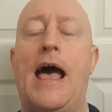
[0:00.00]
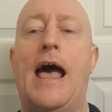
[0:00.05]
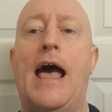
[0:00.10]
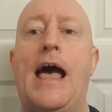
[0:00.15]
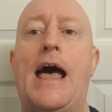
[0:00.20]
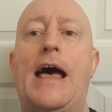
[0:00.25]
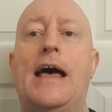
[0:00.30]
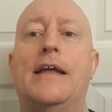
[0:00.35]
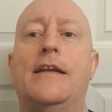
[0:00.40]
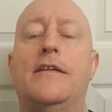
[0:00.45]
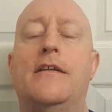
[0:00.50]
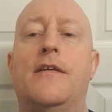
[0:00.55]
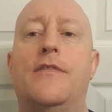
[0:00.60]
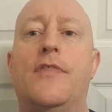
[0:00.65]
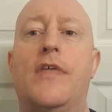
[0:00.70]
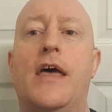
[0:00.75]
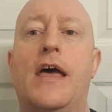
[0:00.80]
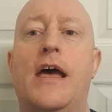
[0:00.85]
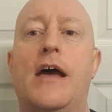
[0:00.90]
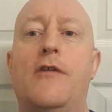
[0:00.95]
And
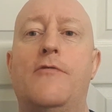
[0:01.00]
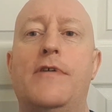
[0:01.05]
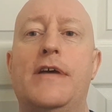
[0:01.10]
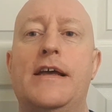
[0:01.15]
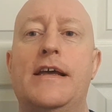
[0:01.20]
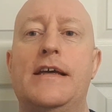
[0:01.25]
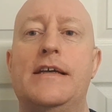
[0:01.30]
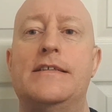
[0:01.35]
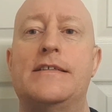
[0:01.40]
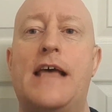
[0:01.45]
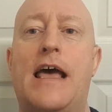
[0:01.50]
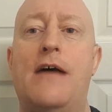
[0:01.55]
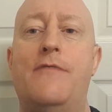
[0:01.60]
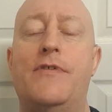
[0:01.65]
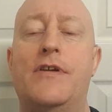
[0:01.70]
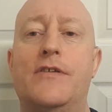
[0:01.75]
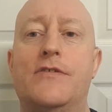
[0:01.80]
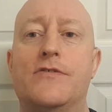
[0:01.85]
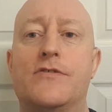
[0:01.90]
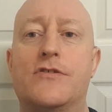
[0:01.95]
there is
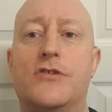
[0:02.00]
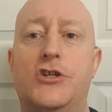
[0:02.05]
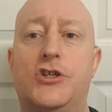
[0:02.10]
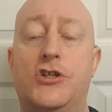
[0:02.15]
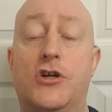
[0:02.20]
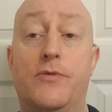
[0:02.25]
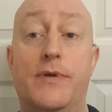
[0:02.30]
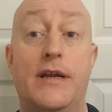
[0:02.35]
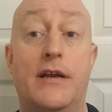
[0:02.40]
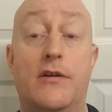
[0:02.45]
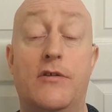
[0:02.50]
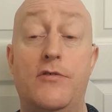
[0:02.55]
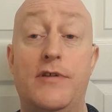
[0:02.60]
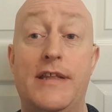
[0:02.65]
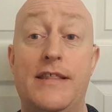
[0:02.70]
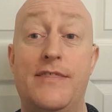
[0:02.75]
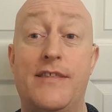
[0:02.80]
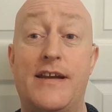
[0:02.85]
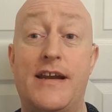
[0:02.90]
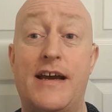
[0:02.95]
evidence to show,
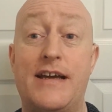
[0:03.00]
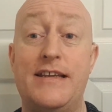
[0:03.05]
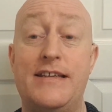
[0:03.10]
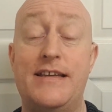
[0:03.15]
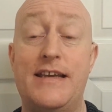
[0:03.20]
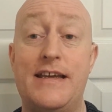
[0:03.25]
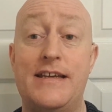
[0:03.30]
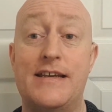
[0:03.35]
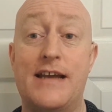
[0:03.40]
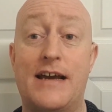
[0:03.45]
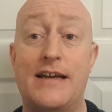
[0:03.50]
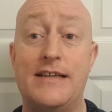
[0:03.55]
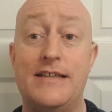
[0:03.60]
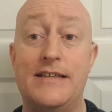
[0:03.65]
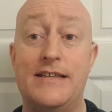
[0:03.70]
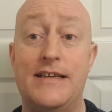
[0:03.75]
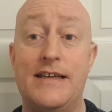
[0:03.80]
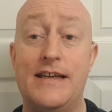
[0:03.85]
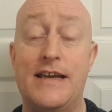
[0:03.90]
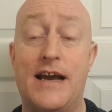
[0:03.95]
including the
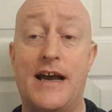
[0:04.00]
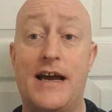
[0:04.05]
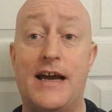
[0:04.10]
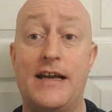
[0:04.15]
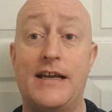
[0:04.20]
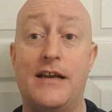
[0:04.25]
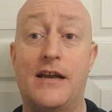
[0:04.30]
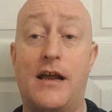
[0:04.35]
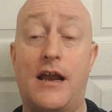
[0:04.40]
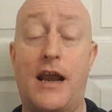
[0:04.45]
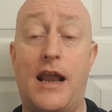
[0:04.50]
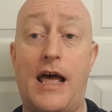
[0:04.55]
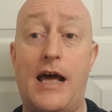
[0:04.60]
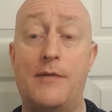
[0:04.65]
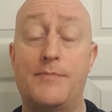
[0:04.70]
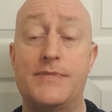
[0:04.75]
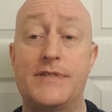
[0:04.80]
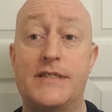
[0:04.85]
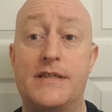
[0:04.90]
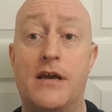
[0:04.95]
1999
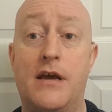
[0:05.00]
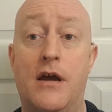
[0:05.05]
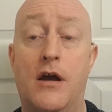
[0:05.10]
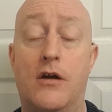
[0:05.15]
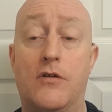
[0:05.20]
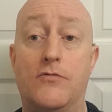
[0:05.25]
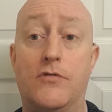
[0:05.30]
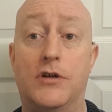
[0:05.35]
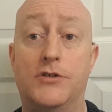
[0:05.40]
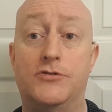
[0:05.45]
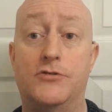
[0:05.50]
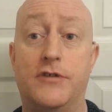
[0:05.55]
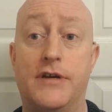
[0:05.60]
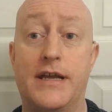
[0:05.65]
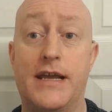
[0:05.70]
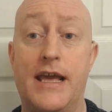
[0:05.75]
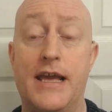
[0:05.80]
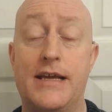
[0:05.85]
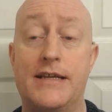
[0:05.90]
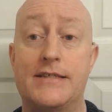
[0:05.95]
collapsed
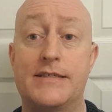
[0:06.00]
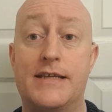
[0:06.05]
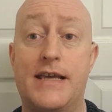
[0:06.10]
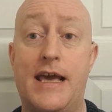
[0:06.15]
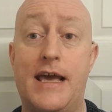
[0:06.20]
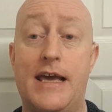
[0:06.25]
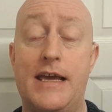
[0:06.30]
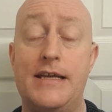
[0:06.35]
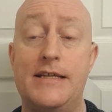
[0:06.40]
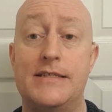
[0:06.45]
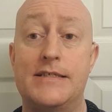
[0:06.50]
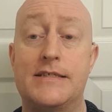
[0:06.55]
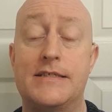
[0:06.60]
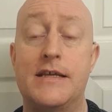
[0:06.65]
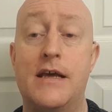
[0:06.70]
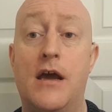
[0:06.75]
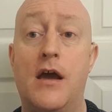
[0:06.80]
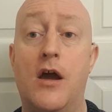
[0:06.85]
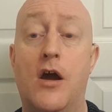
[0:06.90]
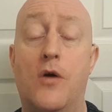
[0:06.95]
Rodri Giggs
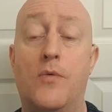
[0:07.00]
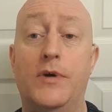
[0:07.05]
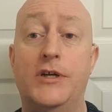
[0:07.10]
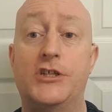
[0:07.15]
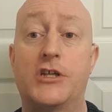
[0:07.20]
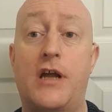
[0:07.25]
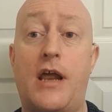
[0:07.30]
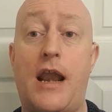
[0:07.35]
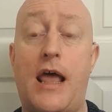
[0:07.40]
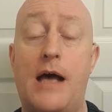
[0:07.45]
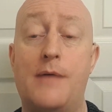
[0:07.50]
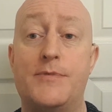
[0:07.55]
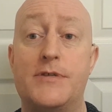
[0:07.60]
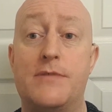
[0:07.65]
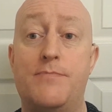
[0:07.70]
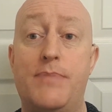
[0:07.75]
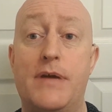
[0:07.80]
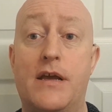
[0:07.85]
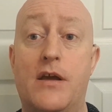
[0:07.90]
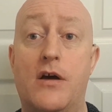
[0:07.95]
case, which
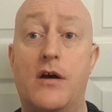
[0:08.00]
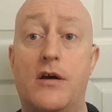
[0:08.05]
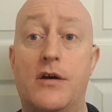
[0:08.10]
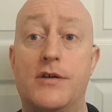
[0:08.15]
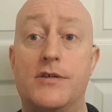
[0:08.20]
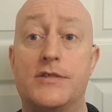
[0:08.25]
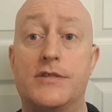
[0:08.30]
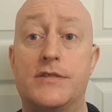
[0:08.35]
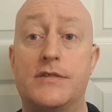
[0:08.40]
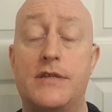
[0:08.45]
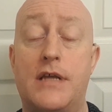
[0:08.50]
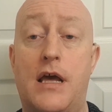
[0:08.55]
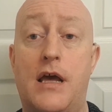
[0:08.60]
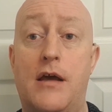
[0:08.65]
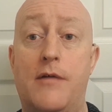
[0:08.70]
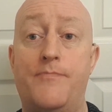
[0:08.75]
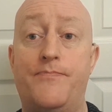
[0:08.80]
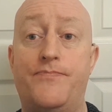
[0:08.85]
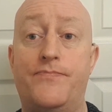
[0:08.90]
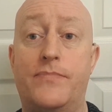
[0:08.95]
collapsed because
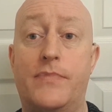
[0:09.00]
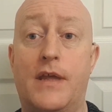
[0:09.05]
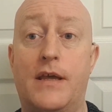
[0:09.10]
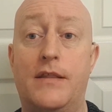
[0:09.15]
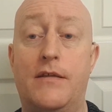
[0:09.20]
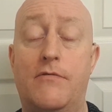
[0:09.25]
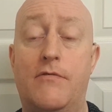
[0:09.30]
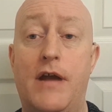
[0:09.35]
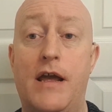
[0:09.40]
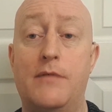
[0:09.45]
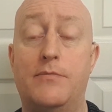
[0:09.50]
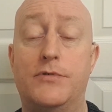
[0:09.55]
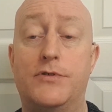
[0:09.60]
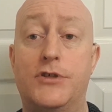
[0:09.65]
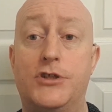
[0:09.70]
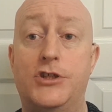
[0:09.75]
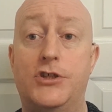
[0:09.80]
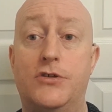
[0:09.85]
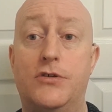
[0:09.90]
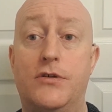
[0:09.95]
they were able
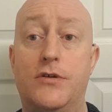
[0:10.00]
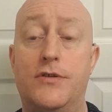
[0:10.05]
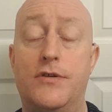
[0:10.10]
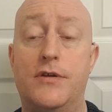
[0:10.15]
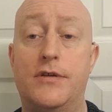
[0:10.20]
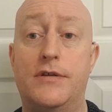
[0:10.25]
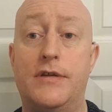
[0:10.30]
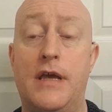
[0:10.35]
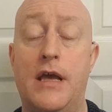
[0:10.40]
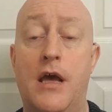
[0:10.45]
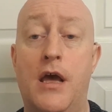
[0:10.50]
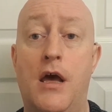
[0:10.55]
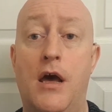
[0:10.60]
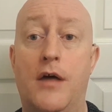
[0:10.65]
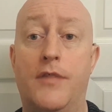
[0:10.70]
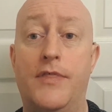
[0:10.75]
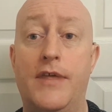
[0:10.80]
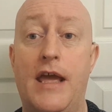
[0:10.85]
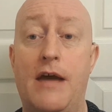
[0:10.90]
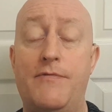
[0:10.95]
to show that
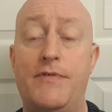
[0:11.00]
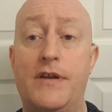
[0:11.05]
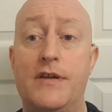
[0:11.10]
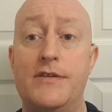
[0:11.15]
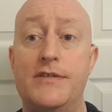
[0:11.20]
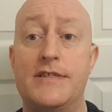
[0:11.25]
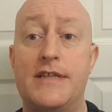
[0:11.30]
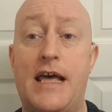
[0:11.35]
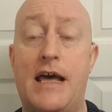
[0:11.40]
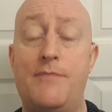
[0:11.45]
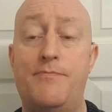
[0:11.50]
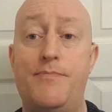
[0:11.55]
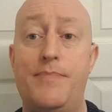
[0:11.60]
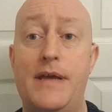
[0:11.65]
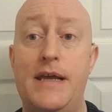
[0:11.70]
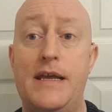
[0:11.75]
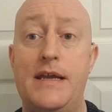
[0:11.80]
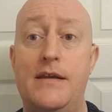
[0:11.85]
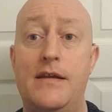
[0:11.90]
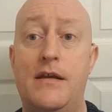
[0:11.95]
the evidence had
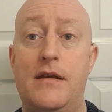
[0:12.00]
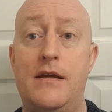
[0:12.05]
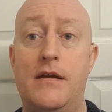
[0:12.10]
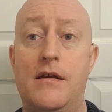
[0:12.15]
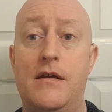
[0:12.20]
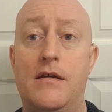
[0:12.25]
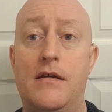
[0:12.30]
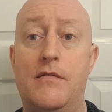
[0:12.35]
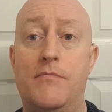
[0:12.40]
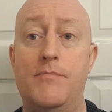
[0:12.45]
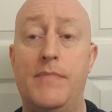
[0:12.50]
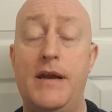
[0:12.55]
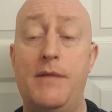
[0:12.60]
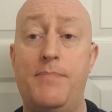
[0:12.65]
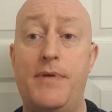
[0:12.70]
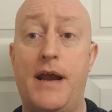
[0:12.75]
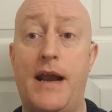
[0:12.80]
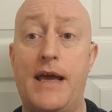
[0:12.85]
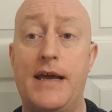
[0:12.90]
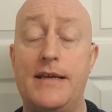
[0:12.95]
been
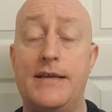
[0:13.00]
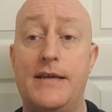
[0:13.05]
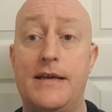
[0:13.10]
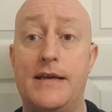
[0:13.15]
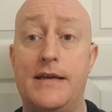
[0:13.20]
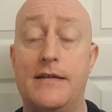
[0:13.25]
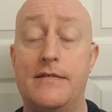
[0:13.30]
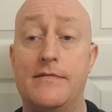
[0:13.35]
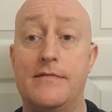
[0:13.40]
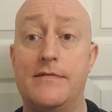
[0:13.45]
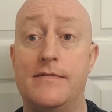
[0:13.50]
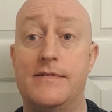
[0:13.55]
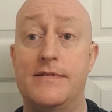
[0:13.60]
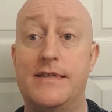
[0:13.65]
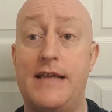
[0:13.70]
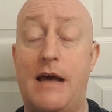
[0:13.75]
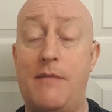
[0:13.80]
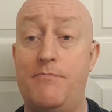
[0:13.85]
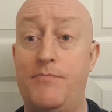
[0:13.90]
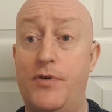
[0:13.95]
manipulated and
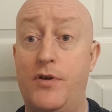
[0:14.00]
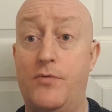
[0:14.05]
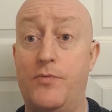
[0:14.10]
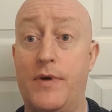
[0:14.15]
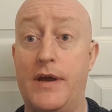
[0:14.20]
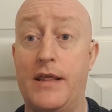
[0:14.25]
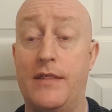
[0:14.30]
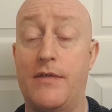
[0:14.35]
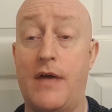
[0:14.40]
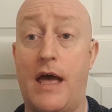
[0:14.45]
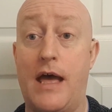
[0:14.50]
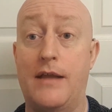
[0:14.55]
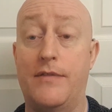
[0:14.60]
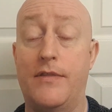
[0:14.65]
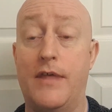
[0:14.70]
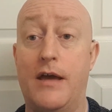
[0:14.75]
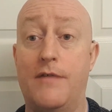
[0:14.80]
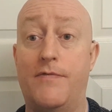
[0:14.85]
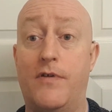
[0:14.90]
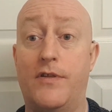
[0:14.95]
tampered with, and
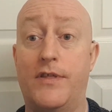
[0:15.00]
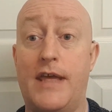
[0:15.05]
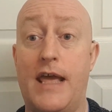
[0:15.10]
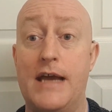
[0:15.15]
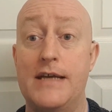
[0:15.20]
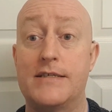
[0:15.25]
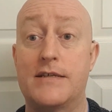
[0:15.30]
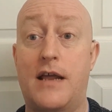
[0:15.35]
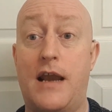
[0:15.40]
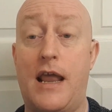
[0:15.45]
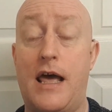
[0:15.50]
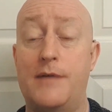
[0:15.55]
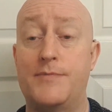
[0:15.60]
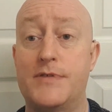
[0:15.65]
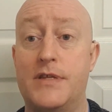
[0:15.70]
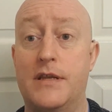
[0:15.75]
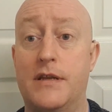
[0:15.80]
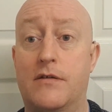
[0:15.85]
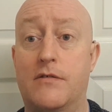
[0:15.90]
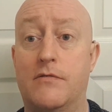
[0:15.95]
therefore the case
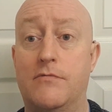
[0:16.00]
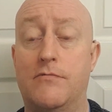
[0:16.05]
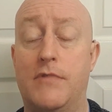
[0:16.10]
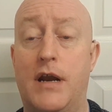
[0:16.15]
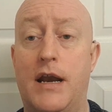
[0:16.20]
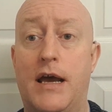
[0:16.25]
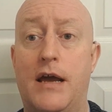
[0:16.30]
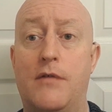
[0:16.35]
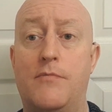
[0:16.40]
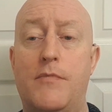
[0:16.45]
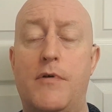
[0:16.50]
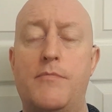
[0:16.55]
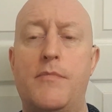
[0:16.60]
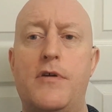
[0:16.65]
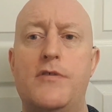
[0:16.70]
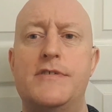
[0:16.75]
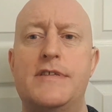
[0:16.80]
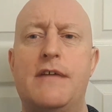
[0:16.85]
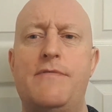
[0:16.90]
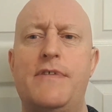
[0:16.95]
collapsed and they couldn't rely on
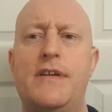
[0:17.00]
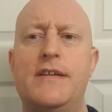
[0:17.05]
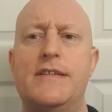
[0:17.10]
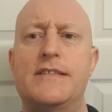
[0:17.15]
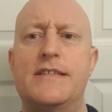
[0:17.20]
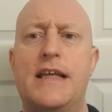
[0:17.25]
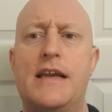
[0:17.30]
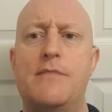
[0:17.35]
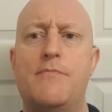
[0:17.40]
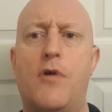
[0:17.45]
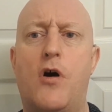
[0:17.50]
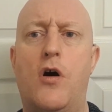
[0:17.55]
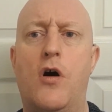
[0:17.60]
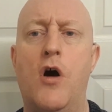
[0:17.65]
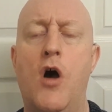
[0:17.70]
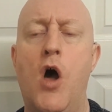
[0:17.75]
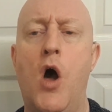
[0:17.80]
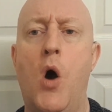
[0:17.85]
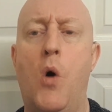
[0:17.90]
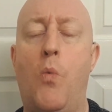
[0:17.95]
Mahmood's evidence anymore.
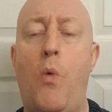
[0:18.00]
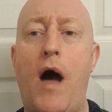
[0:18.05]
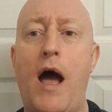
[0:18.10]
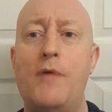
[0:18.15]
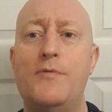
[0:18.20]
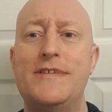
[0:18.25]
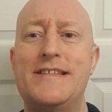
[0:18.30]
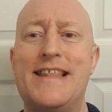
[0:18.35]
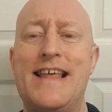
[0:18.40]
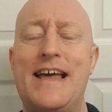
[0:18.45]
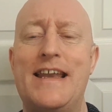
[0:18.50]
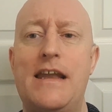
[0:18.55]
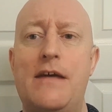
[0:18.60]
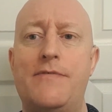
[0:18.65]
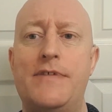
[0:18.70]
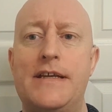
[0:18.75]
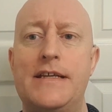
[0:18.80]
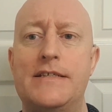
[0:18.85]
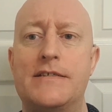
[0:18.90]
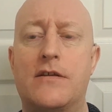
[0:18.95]
Why was that
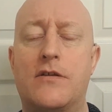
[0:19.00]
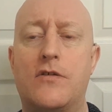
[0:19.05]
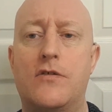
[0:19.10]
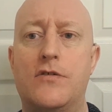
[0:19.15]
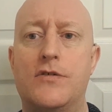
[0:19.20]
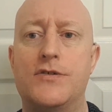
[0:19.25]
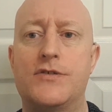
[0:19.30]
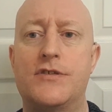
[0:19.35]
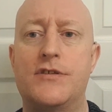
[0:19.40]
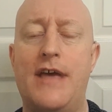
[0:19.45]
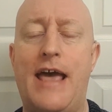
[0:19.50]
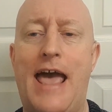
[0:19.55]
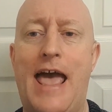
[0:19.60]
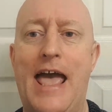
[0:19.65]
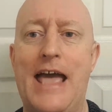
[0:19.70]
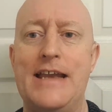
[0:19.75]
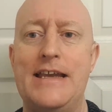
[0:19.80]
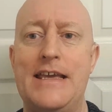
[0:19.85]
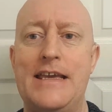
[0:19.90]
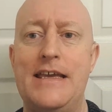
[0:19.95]
never disclosed to
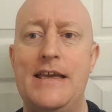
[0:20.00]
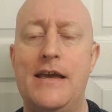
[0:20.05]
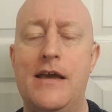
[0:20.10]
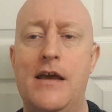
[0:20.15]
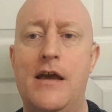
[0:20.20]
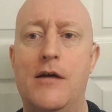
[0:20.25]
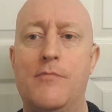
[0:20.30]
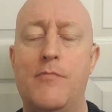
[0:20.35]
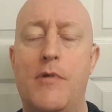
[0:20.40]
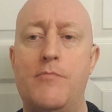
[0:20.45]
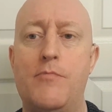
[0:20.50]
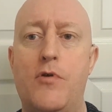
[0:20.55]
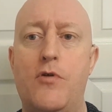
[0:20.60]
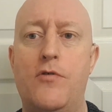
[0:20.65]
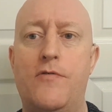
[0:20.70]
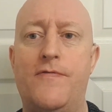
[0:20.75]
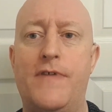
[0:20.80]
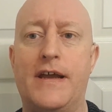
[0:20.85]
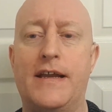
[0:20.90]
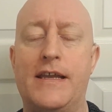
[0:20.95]
any
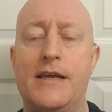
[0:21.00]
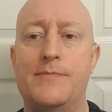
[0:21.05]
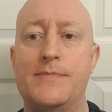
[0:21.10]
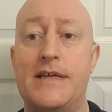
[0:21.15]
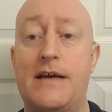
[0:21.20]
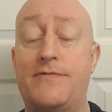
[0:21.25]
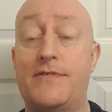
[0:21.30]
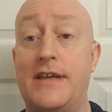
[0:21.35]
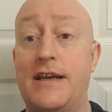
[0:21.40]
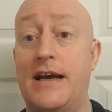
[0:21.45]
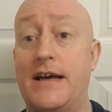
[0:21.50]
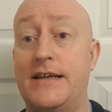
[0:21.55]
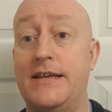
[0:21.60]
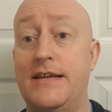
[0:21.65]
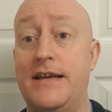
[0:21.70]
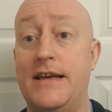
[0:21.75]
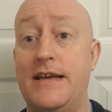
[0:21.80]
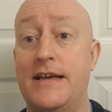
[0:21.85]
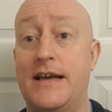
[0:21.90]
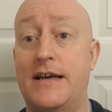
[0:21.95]
Mahmood victims after
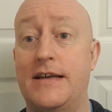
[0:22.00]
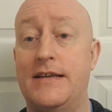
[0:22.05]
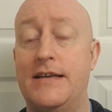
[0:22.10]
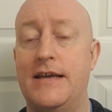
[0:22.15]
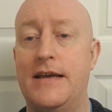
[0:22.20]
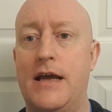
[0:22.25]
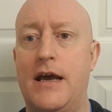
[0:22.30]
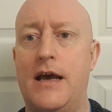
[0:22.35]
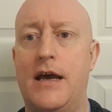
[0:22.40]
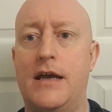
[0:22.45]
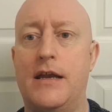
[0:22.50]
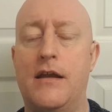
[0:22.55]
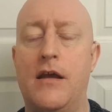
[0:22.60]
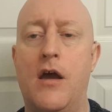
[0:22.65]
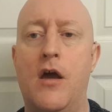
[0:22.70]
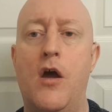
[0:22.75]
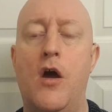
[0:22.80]
1999?